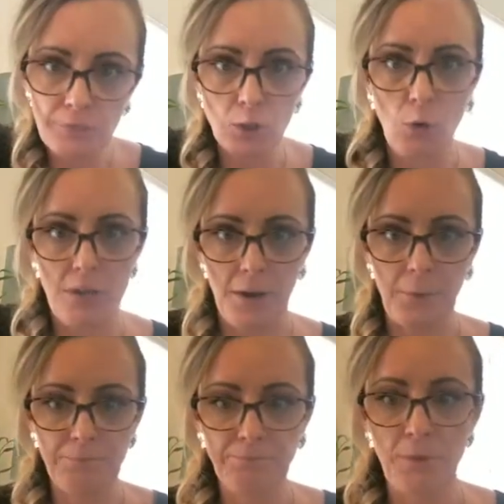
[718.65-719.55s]
Go there,
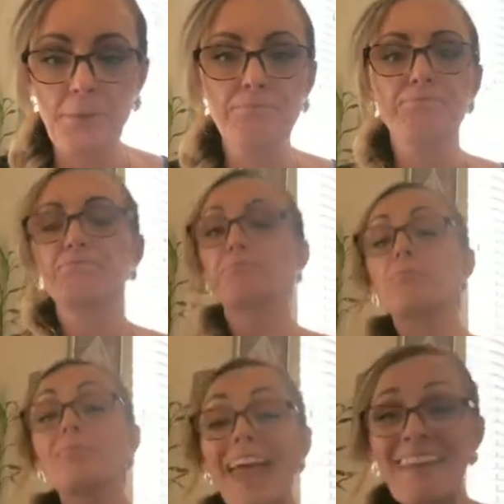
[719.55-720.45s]
right?
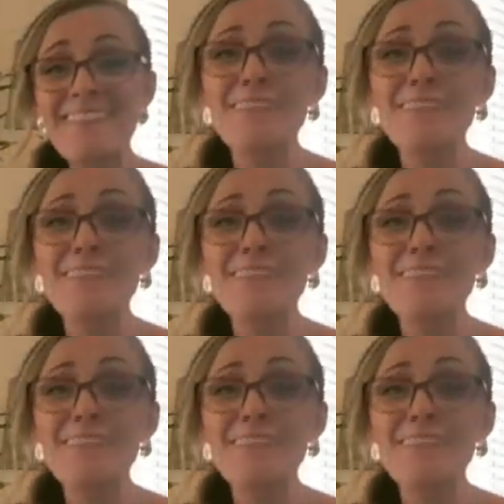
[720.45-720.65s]
And then